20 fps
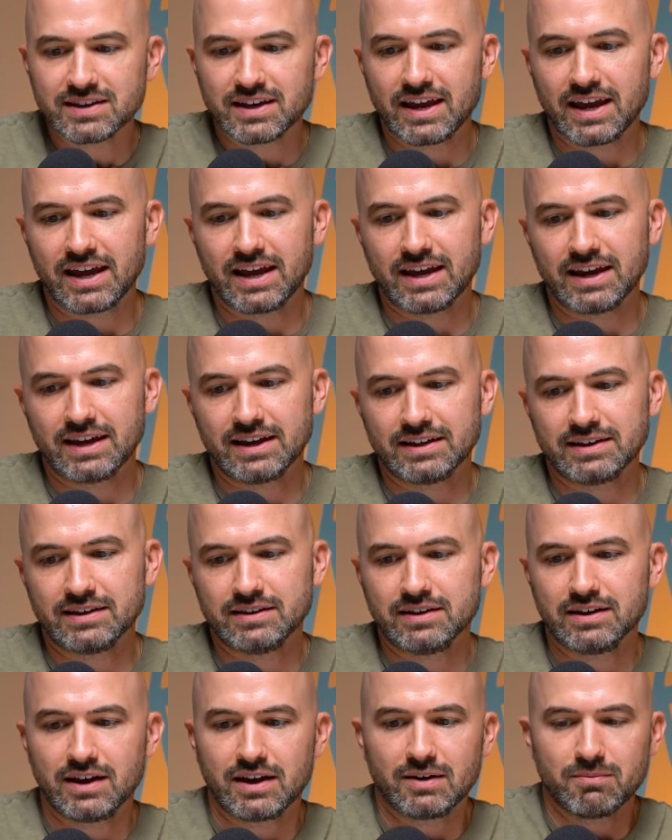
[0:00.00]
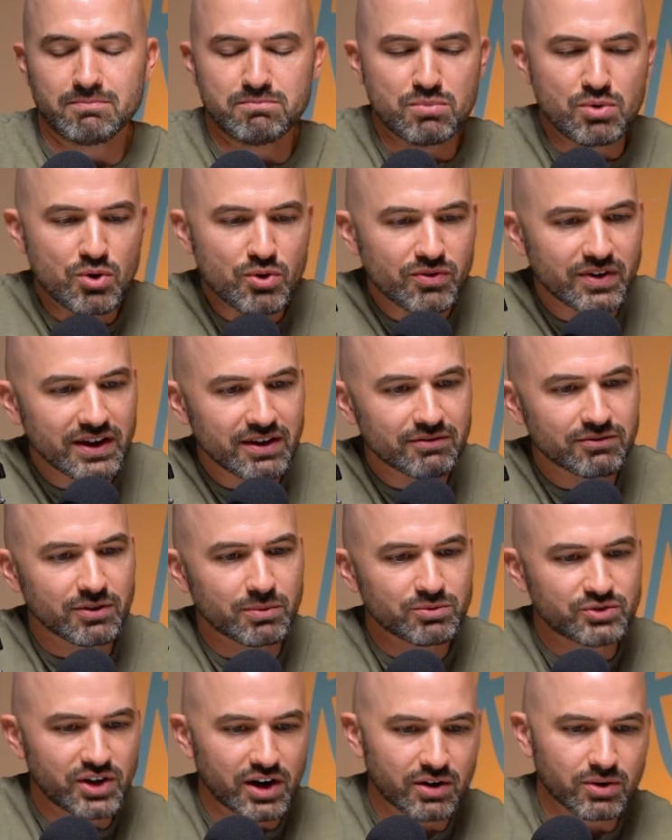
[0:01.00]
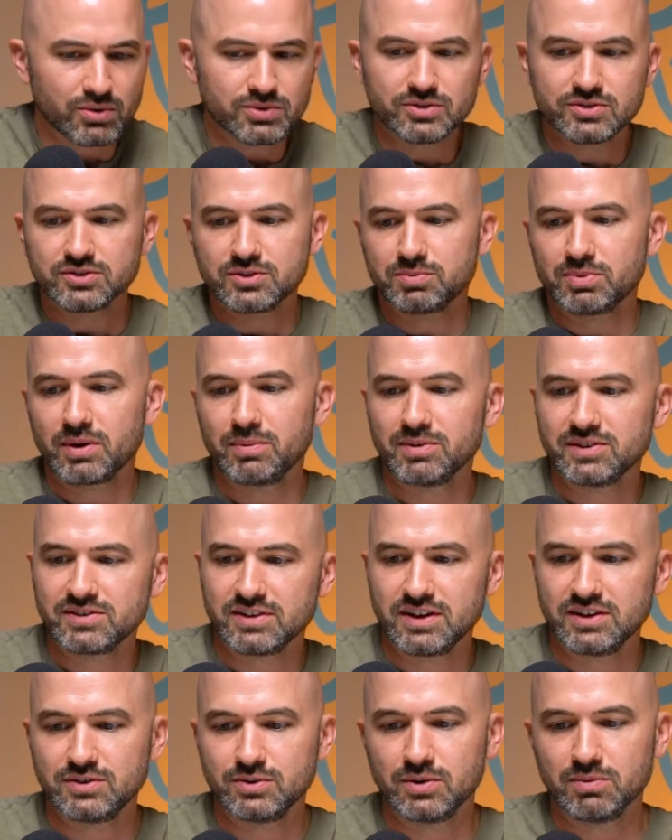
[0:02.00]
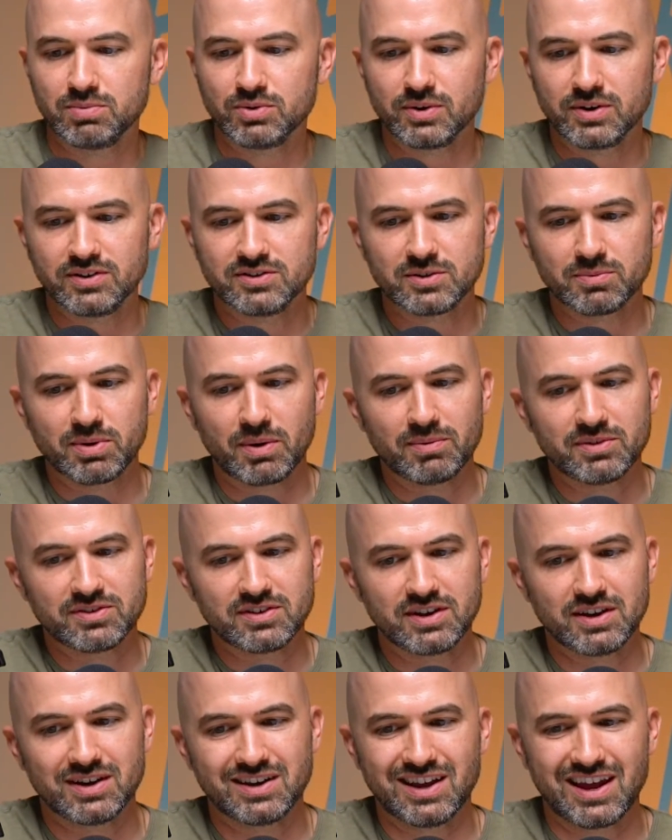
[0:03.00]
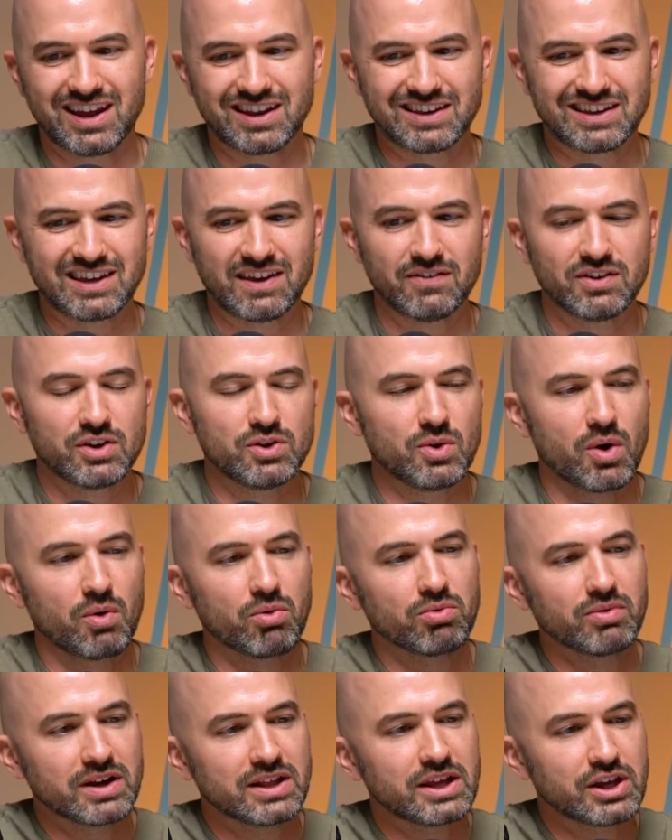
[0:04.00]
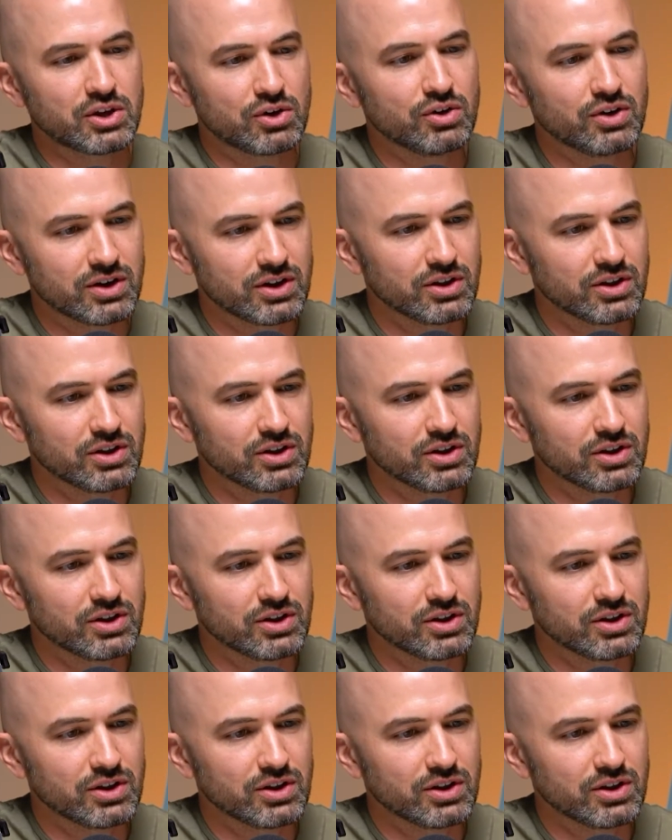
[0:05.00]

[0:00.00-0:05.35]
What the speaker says: and moving from shareholder supremacy to employee supremacy and giving you a really good